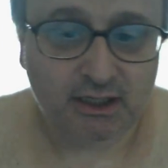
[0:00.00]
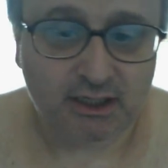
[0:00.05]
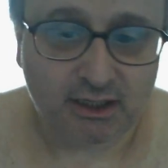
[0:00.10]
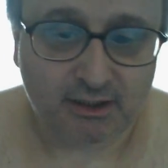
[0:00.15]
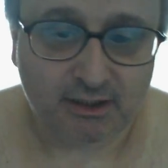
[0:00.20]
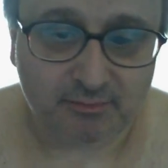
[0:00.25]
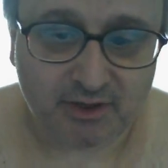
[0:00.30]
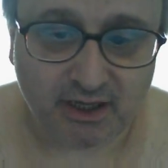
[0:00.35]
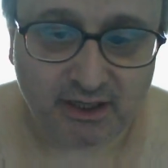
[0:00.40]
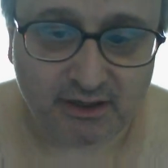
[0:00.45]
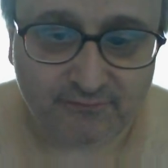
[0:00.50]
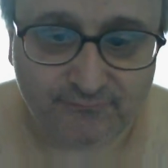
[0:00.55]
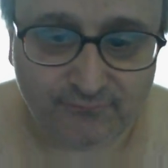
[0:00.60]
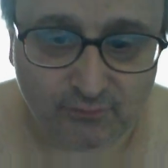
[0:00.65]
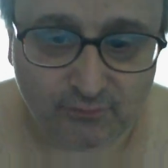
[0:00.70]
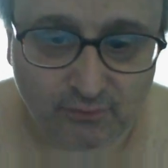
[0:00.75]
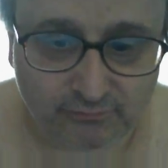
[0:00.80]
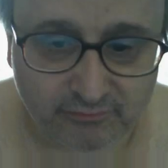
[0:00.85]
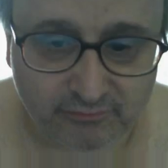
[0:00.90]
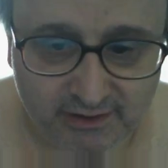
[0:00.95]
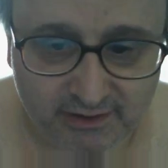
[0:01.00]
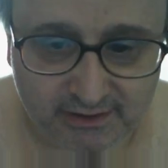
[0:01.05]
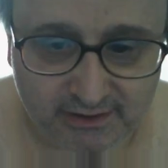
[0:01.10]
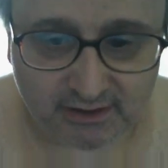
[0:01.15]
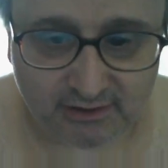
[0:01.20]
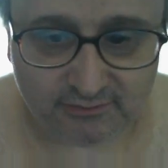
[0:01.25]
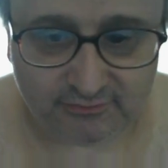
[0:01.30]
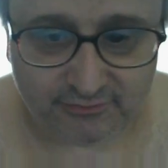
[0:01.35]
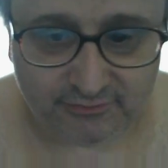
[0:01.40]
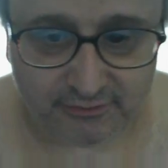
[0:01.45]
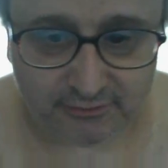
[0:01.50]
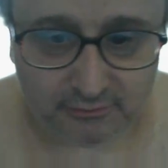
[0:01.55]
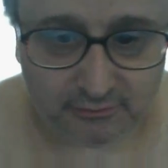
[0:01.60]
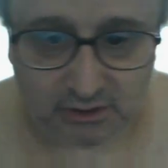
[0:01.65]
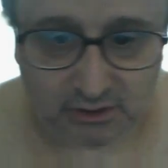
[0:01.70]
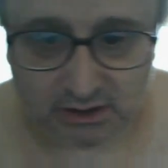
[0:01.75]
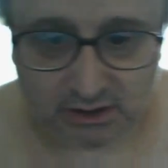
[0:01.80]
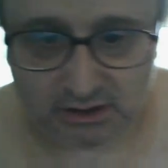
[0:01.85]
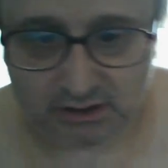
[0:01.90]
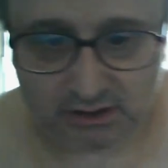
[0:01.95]
I'm kind of full right now, so
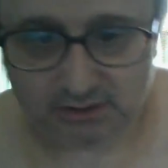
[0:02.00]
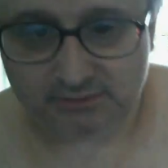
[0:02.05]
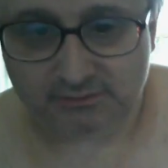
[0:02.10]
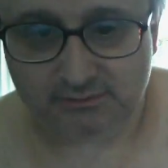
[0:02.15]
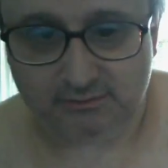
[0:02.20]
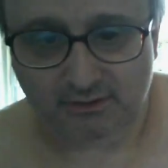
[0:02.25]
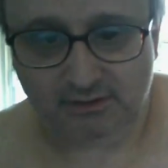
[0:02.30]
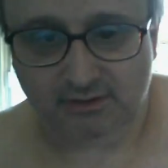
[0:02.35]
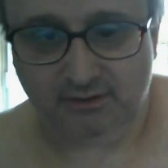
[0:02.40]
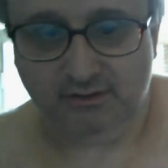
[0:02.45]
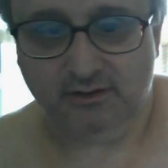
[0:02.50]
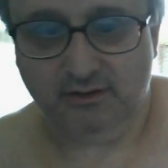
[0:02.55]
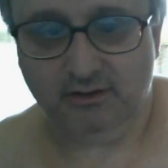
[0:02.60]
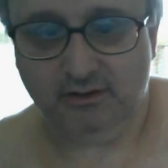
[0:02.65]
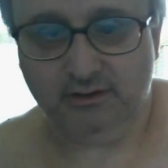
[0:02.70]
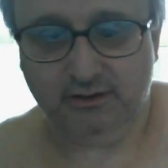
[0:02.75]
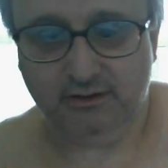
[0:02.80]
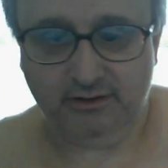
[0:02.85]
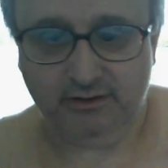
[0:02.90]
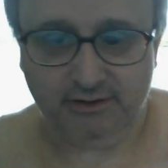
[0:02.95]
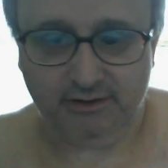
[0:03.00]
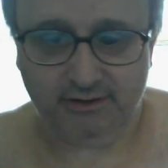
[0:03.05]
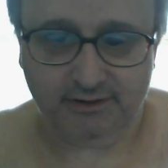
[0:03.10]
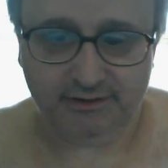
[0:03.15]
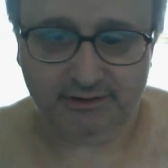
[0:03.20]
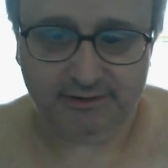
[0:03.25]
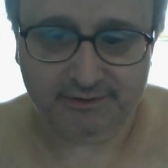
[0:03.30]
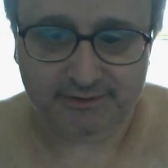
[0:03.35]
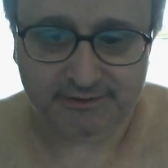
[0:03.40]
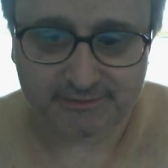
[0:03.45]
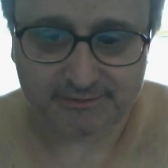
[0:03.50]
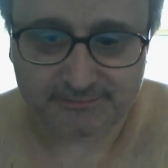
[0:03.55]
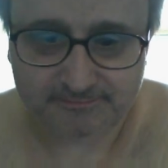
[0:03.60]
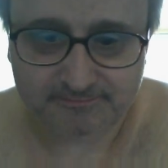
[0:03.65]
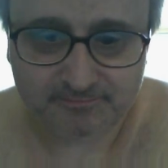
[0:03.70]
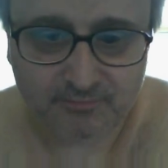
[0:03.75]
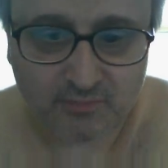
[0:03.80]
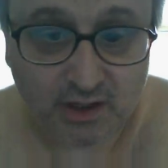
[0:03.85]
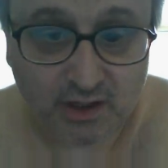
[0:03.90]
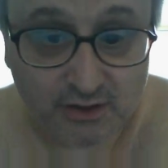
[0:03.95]
uh, uh,
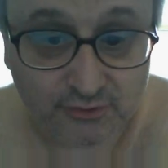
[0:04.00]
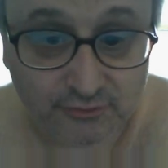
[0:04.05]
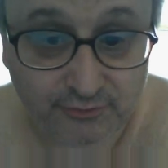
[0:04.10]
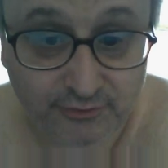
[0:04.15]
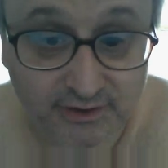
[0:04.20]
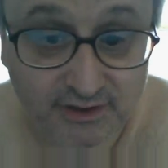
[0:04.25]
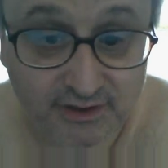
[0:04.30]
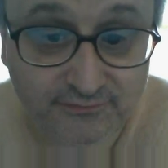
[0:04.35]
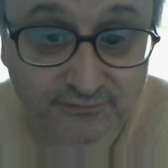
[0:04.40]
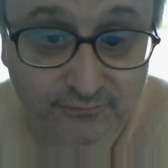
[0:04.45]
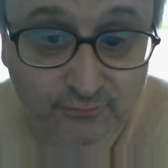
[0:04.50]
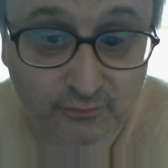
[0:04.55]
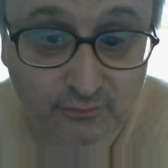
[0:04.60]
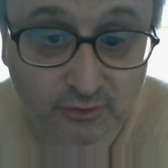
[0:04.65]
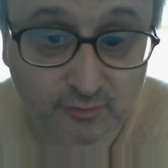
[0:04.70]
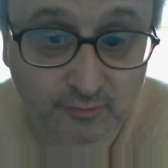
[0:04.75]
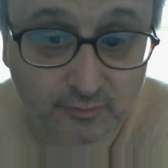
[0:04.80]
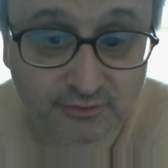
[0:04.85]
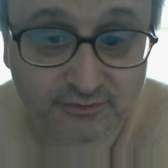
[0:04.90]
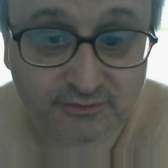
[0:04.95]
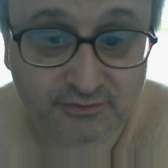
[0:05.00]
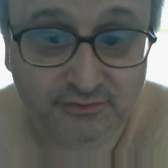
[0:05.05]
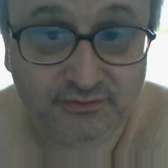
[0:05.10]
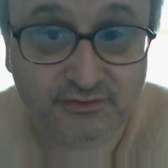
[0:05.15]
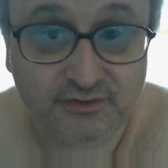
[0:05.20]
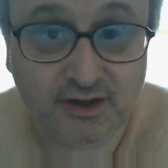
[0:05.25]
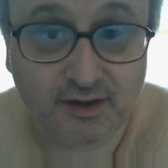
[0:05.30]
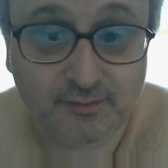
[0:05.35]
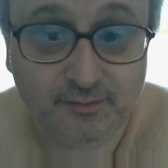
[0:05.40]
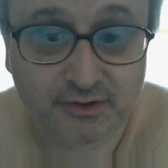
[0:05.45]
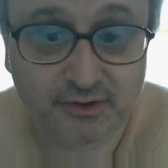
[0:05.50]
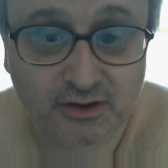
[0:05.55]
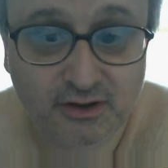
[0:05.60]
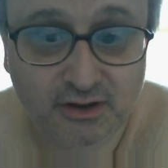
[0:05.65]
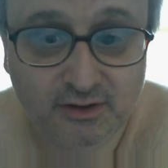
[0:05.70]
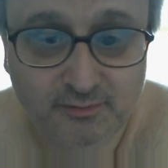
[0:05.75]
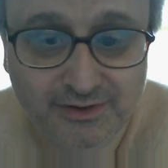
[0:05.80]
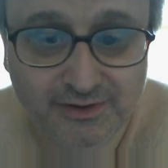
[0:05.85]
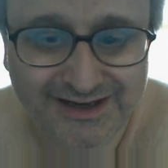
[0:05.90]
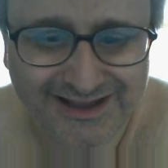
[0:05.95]
Transformers is coming
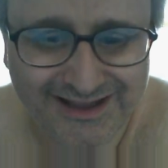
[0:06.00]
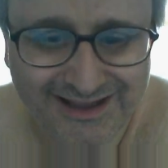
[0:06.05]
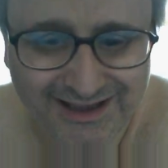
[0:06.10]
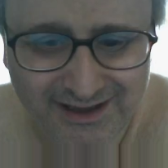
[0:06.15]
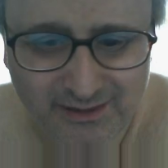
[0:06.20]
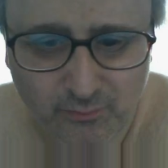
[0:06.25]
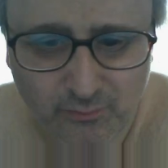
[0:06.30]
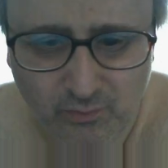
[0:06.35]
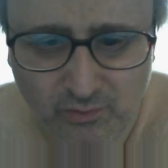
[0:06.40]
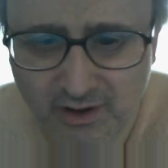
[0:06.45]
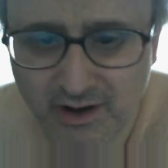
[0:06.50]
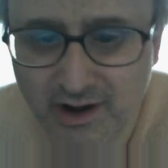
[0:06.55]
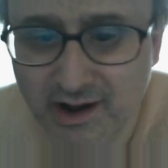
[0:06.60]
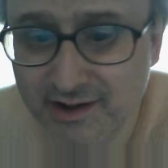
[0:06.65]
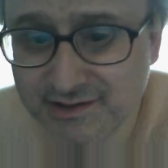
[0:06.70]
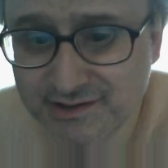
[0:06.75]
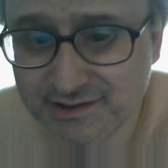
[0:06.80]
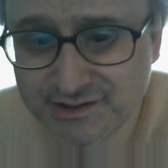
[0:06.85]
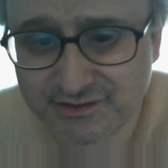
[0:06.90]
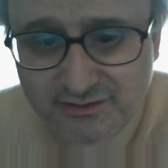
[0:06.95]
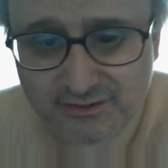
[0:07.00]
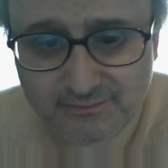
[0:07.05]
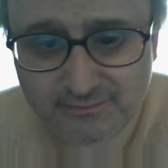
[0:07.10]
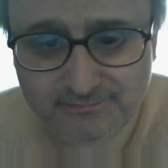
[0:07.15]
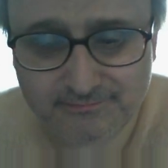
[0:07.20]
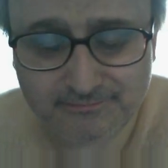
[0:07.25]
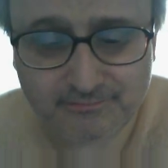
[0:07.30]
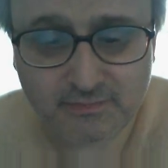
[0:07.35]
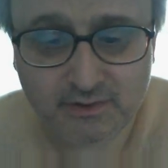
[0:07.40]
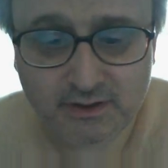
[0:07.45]
on, but I can't watch them.